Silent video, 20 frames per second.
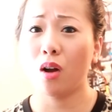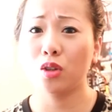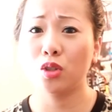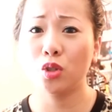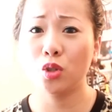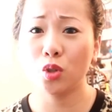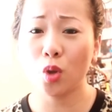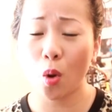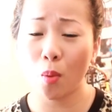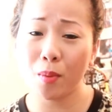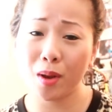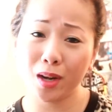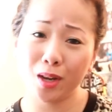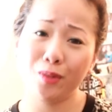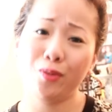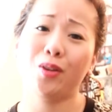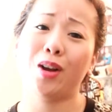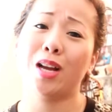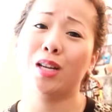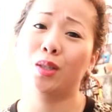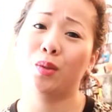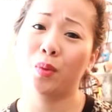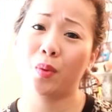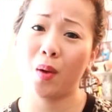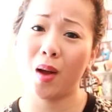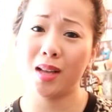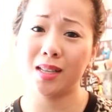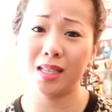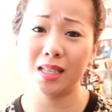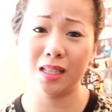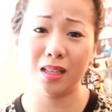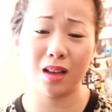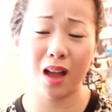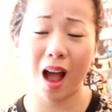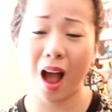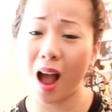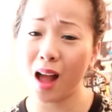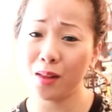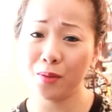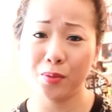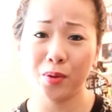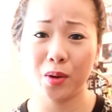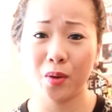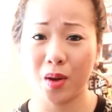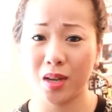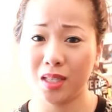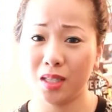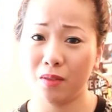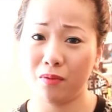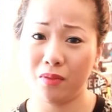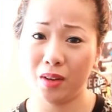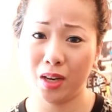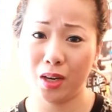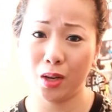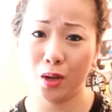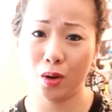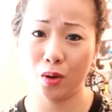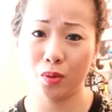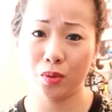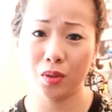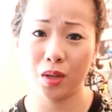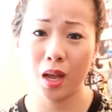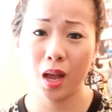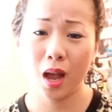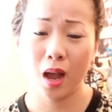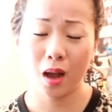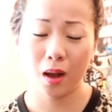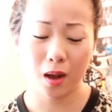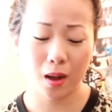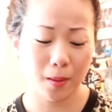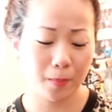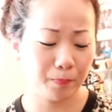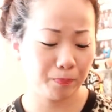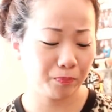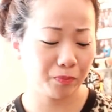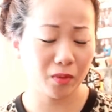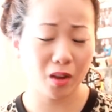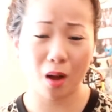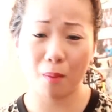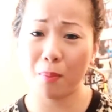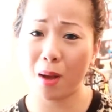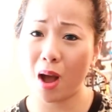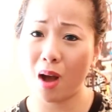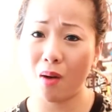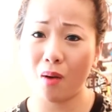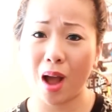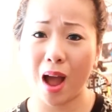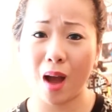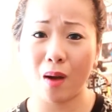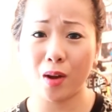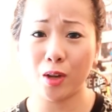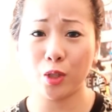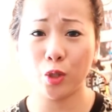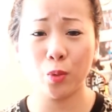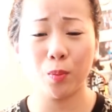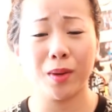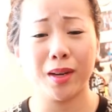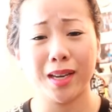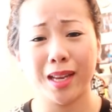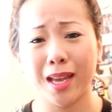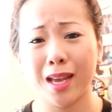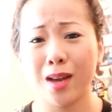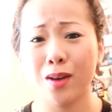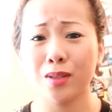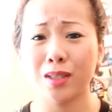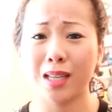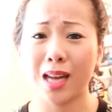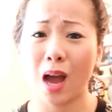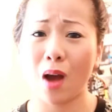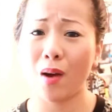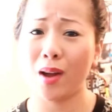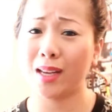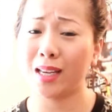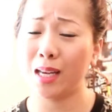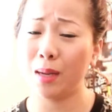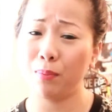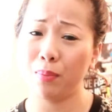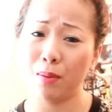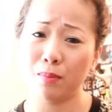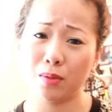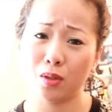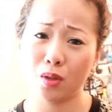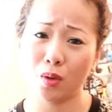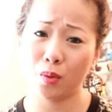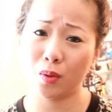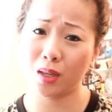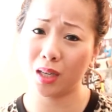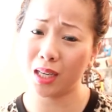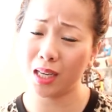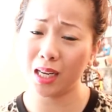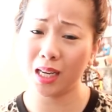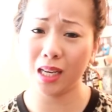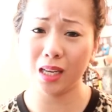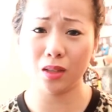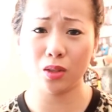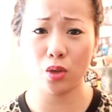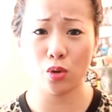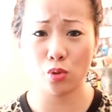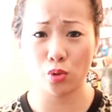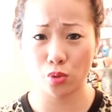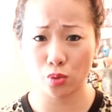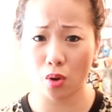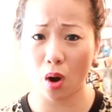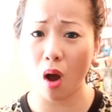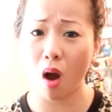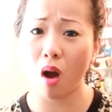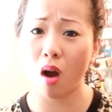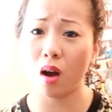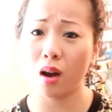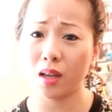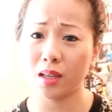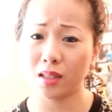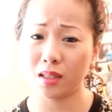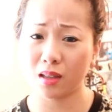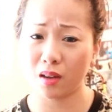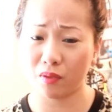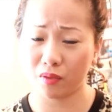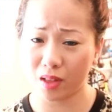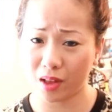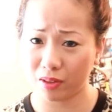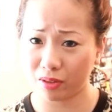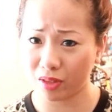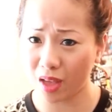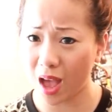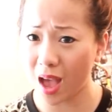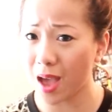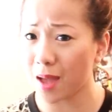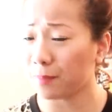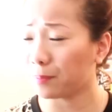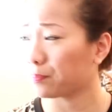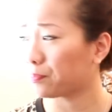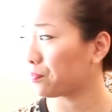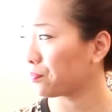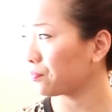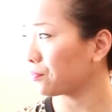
so many of you guys request. It's a highly requested videos about how I do my nails and how I keep them so clean, so strong, and stuff like that.